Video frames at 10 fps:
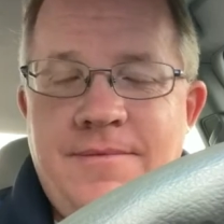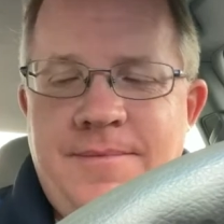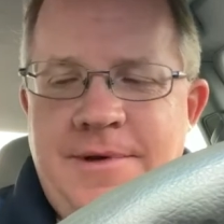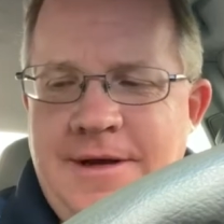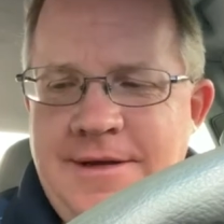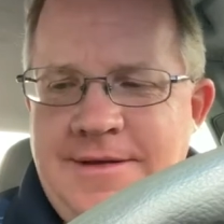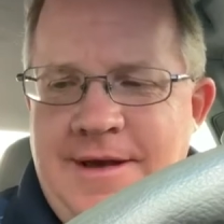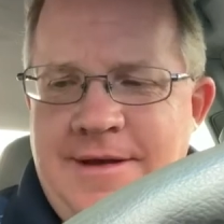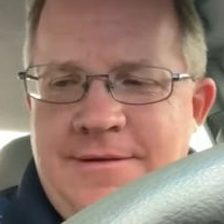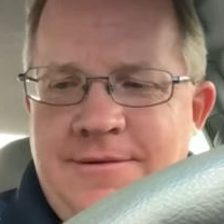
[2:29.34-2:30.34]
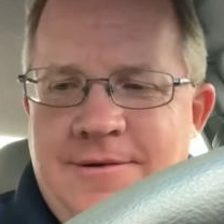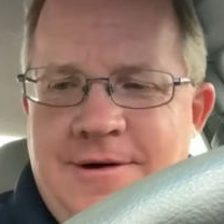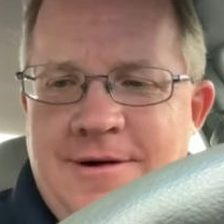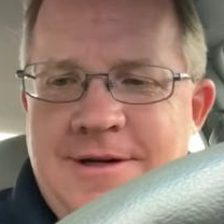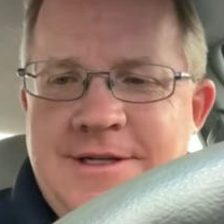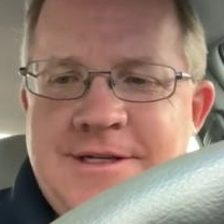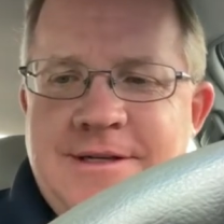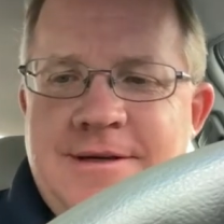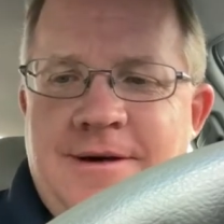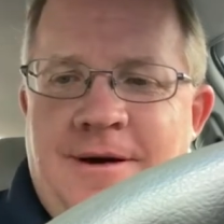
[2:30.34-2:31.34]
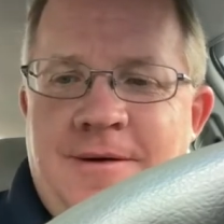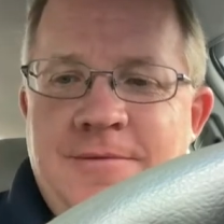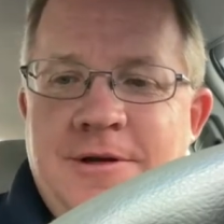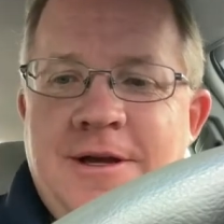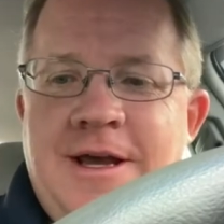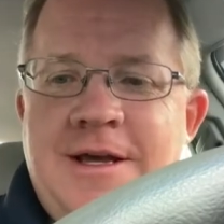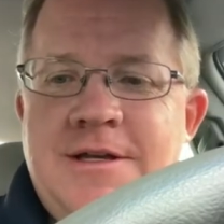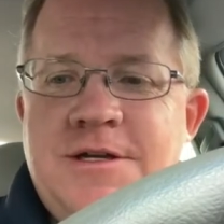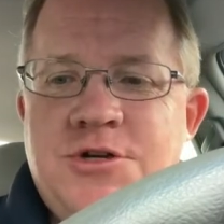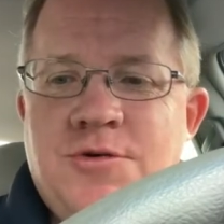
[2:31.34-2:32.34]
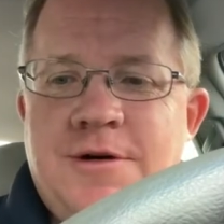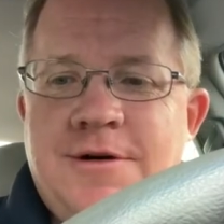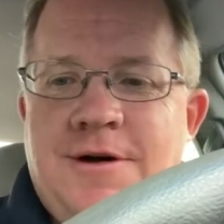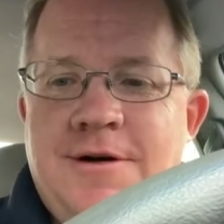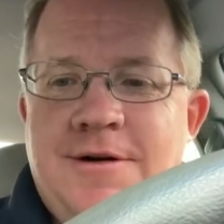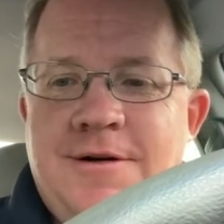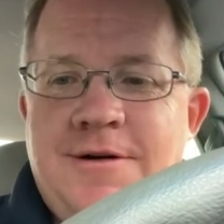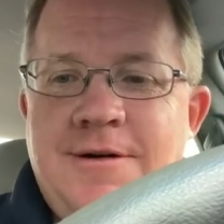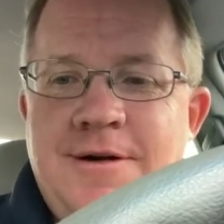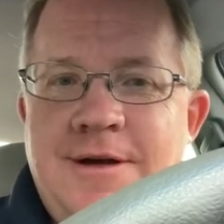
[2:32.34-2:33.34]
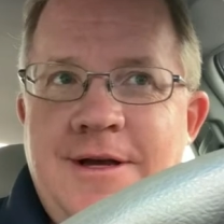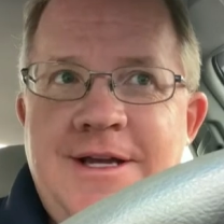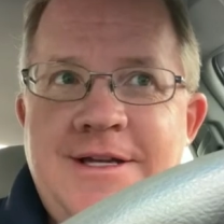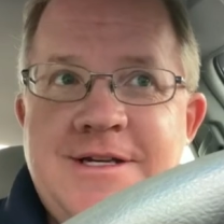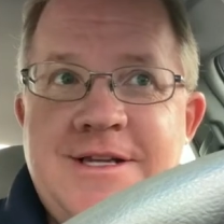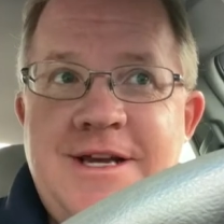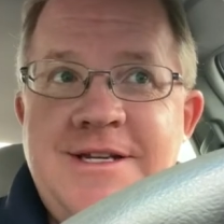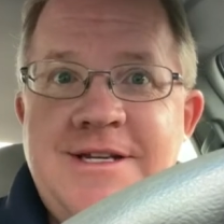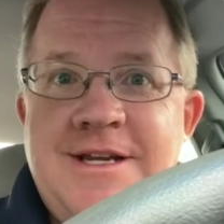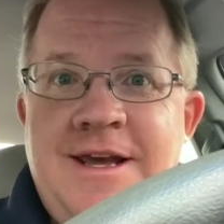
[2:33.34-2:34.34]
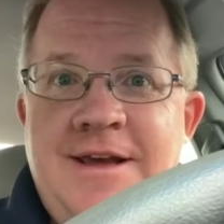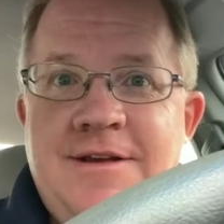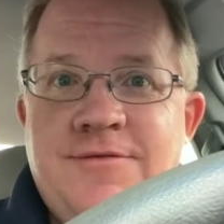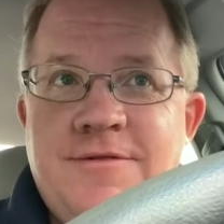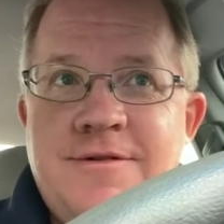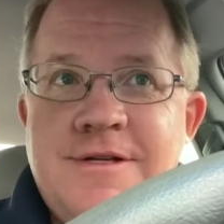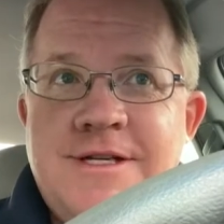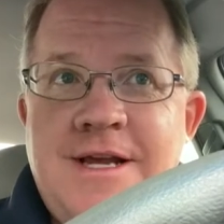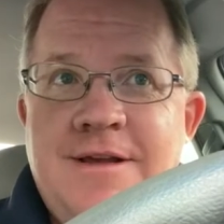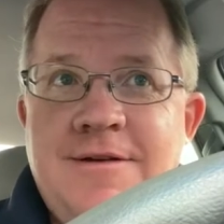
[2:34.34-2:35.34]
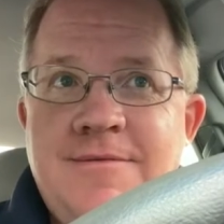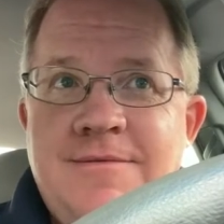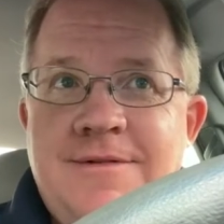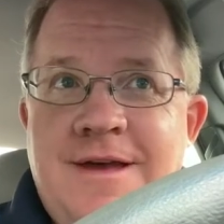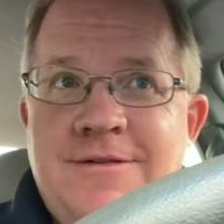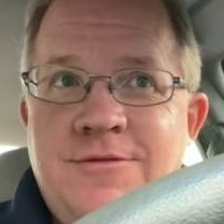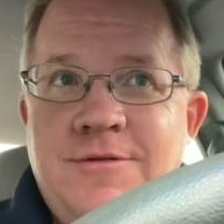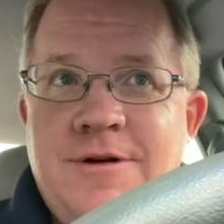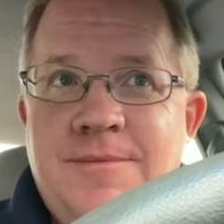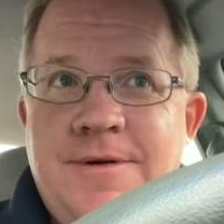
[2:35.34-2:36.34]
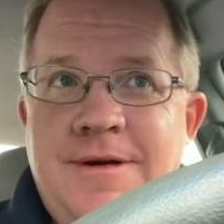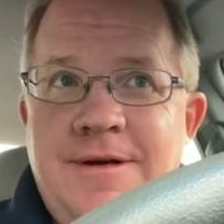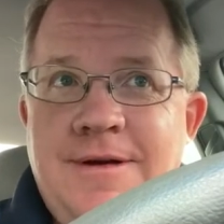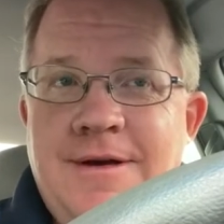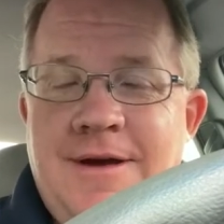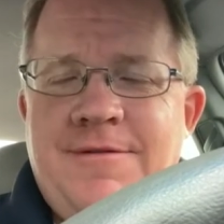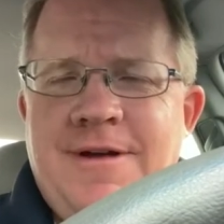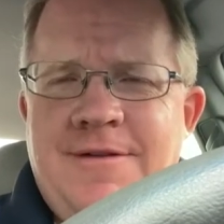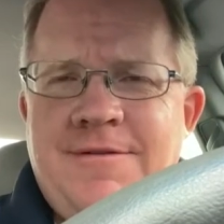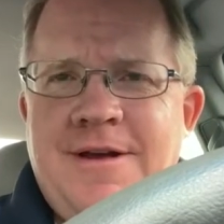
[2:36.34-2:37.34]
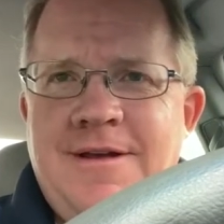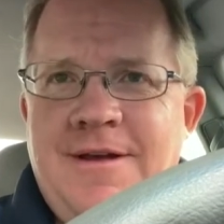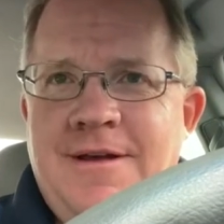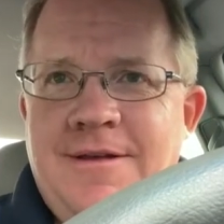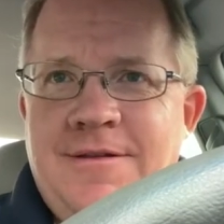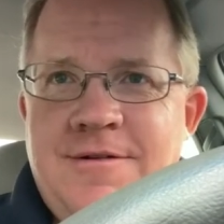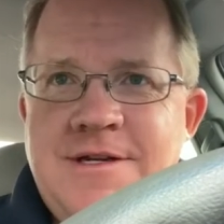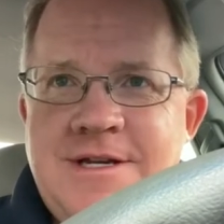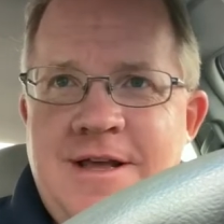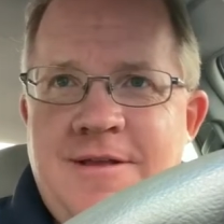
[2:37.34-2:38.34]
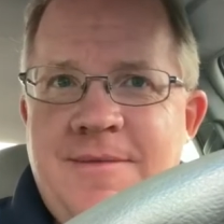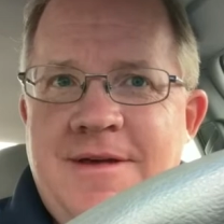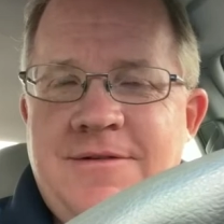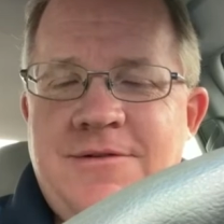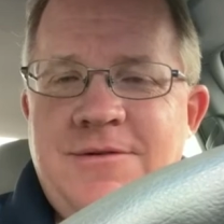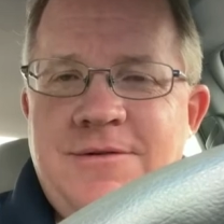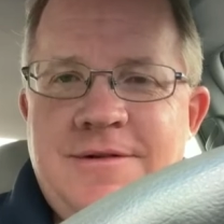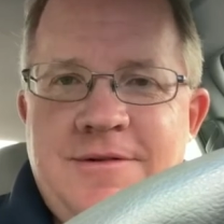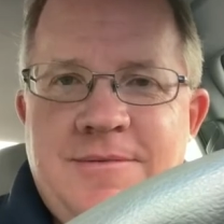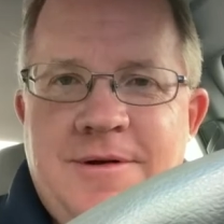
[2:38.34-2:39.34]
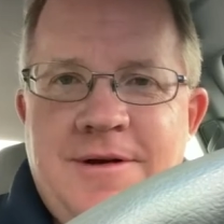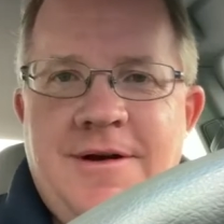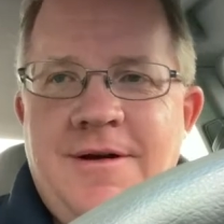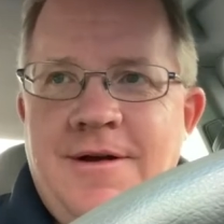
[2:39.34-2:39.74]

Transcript: Being a tattoo artist, look at Sean Gardner and Stacy Cakes for Salem Tattoo Company. I forget, they're in Salem, Massachusetts, but